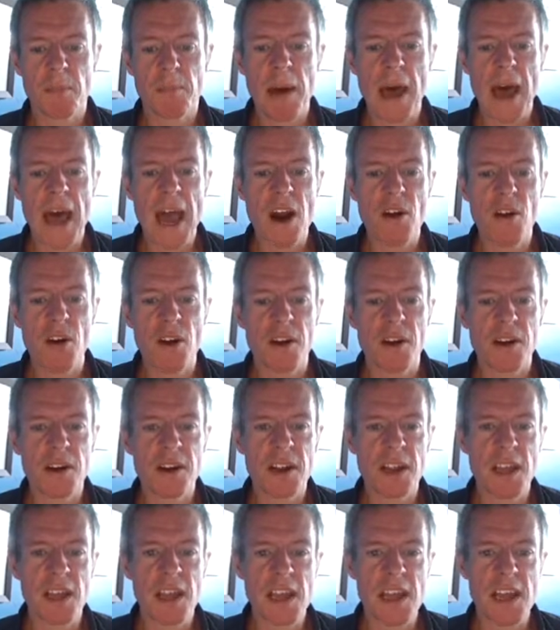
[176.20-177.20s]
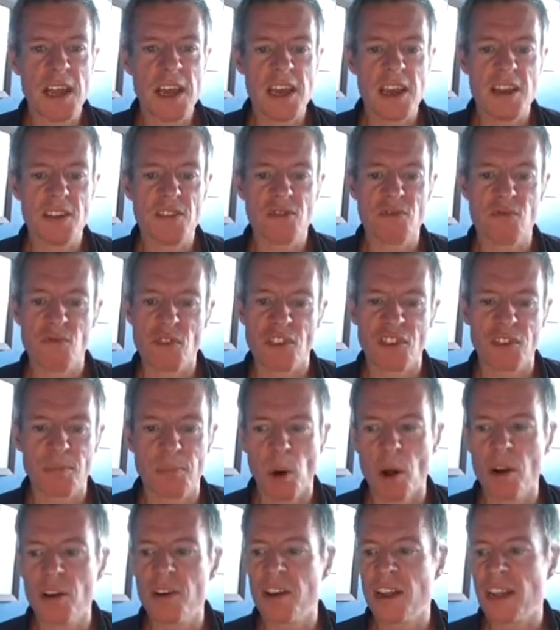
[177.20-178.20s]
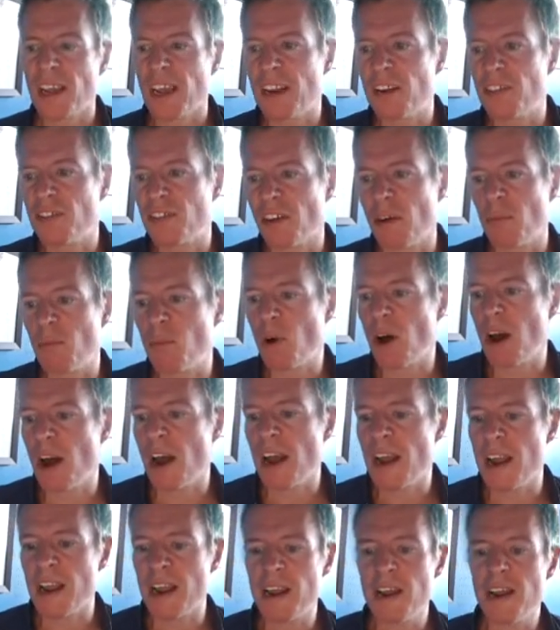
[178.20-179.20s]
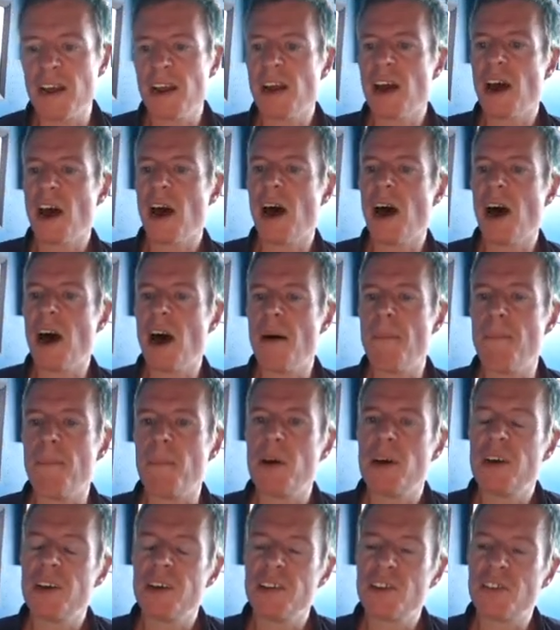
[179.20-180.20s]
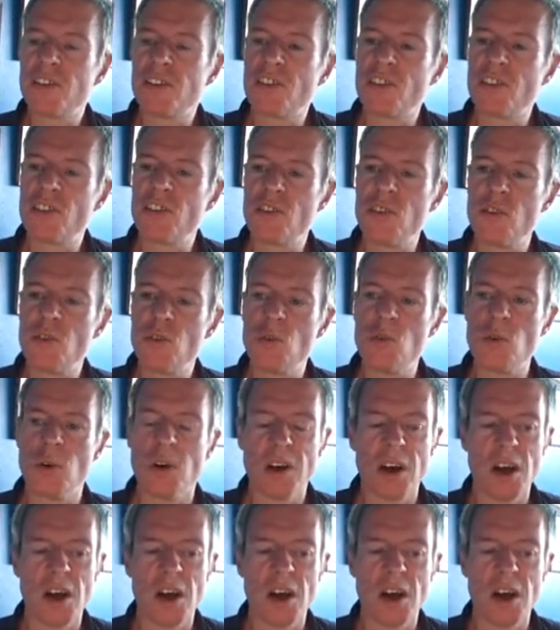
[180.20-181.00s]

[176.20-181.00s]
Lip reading: parent is responding in some way to